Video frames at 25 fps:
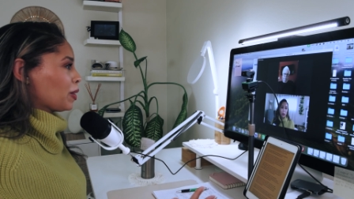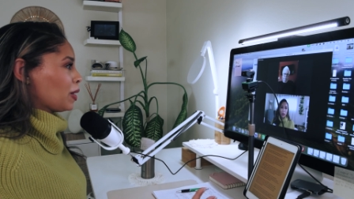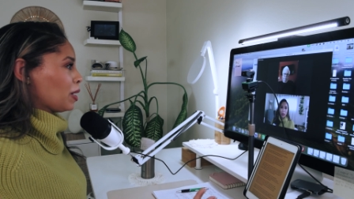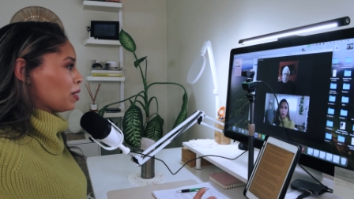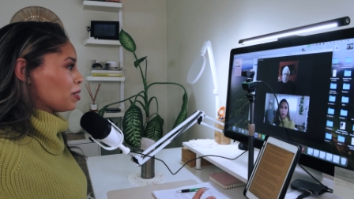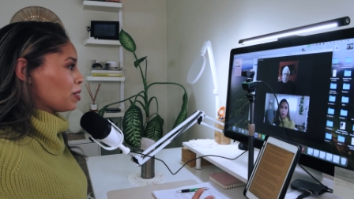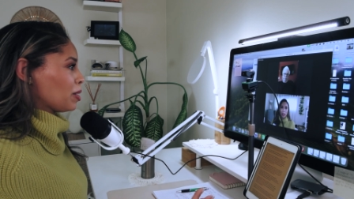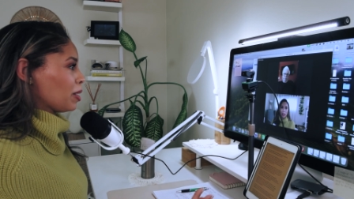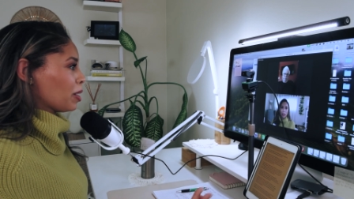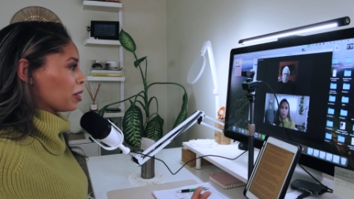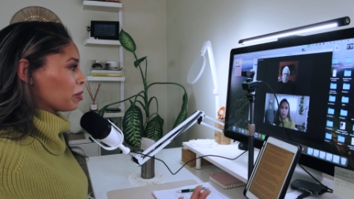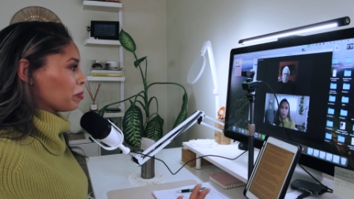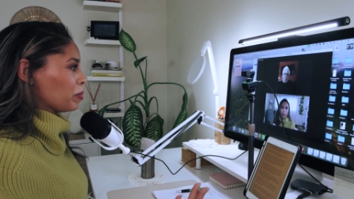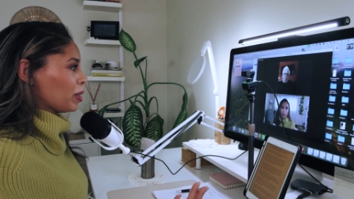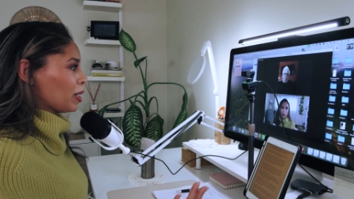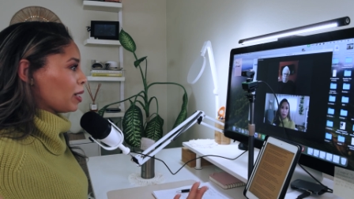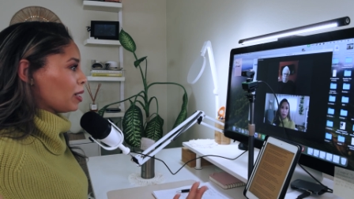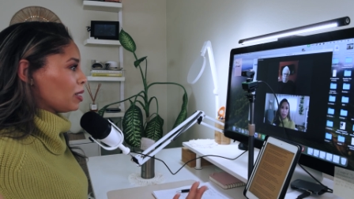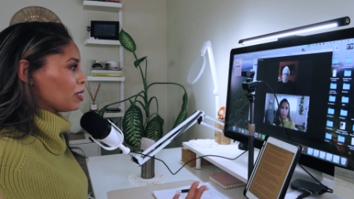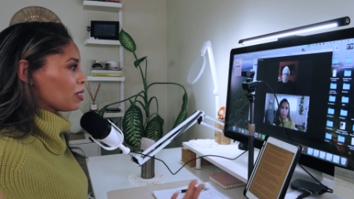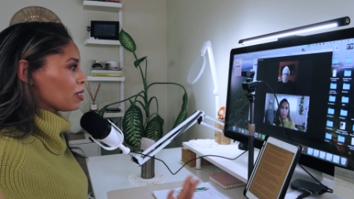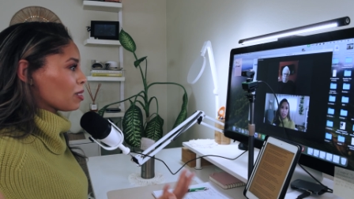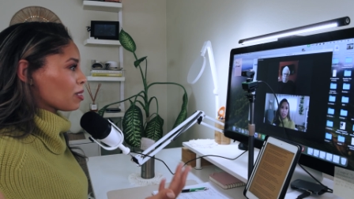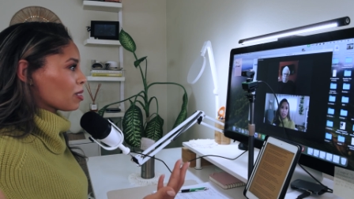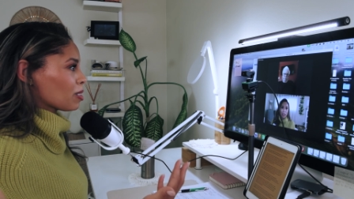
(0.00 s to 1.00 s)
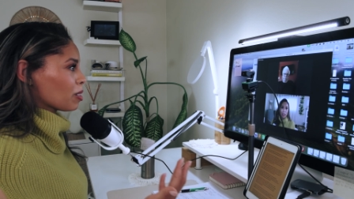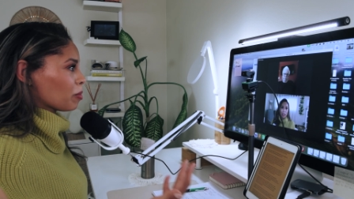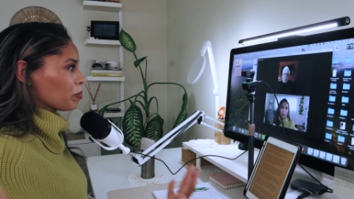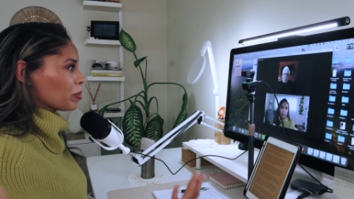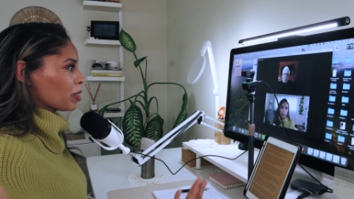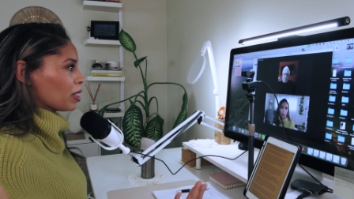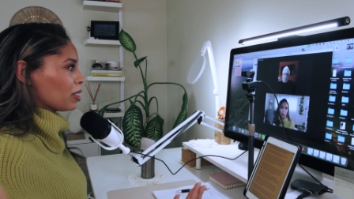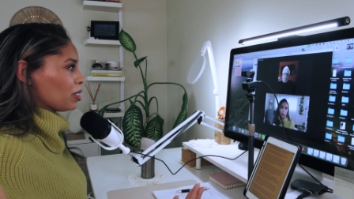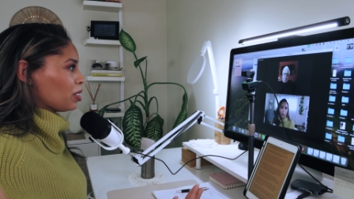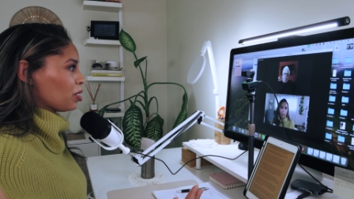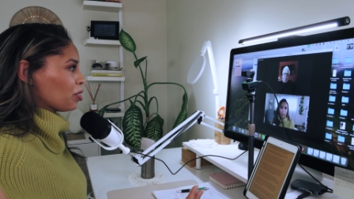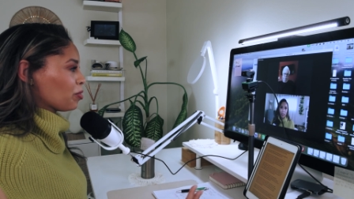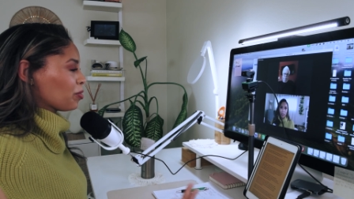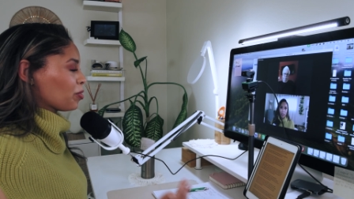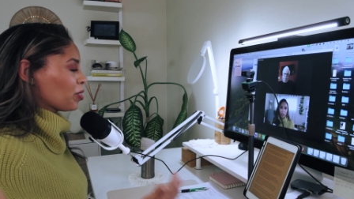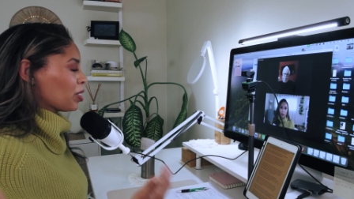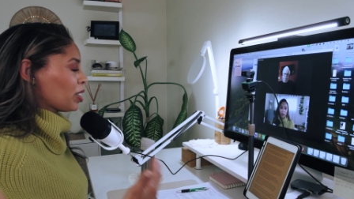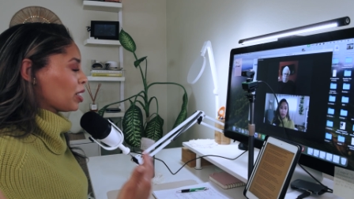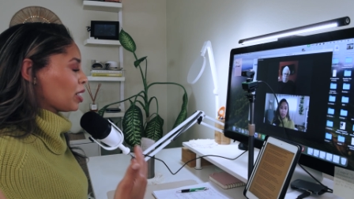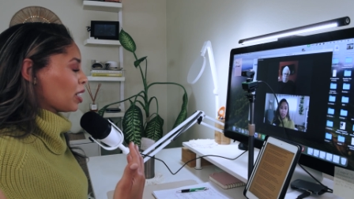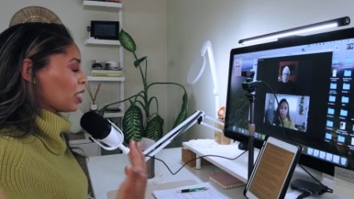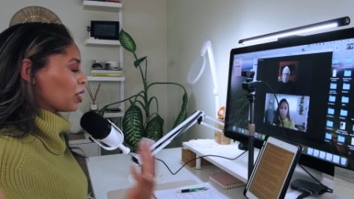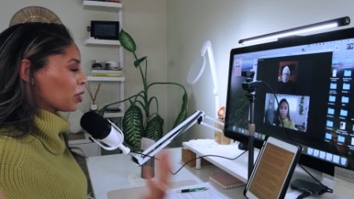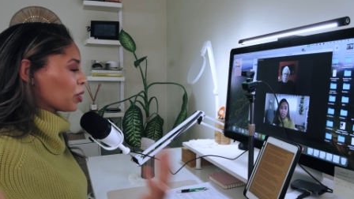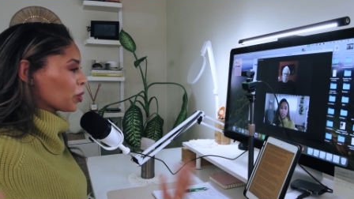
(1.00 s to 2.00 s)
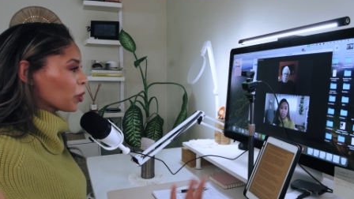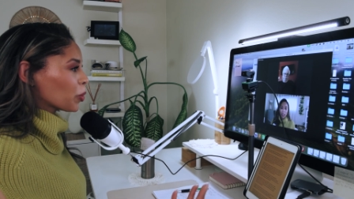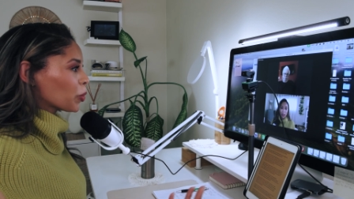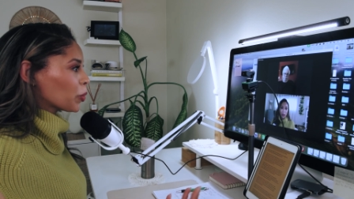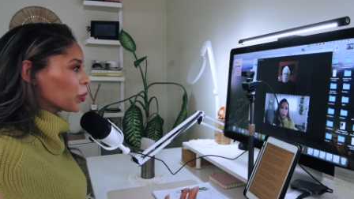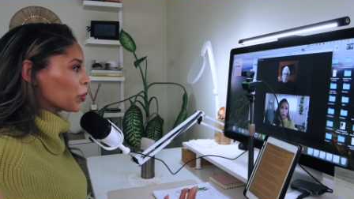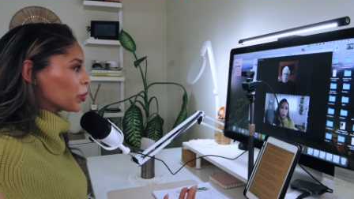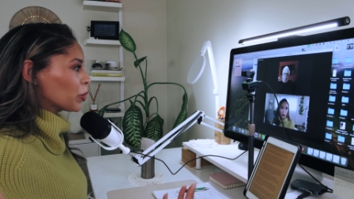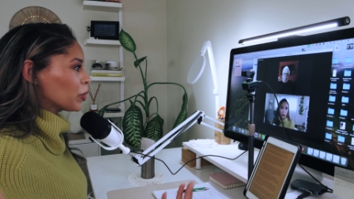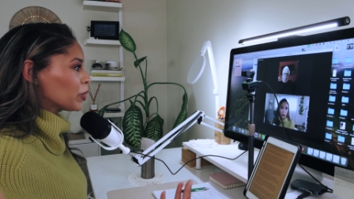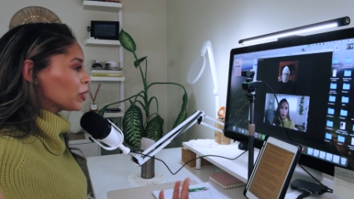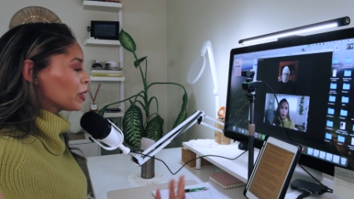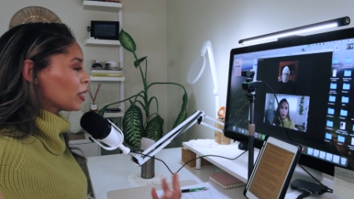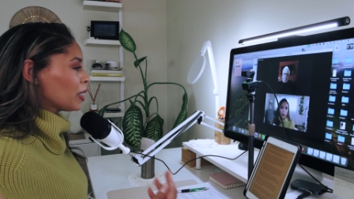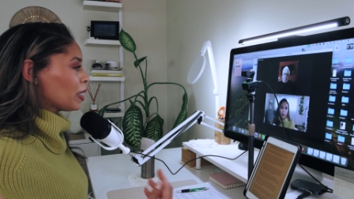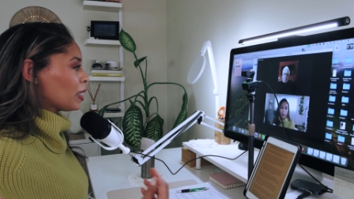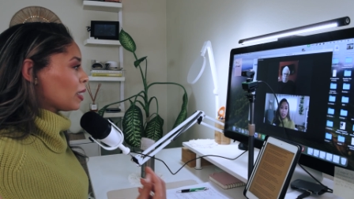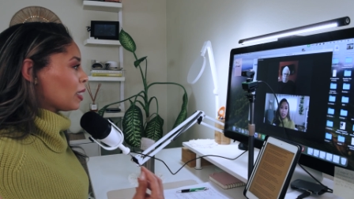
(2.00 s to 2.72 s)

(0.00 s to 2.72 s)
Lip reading: these young men to something different and cool.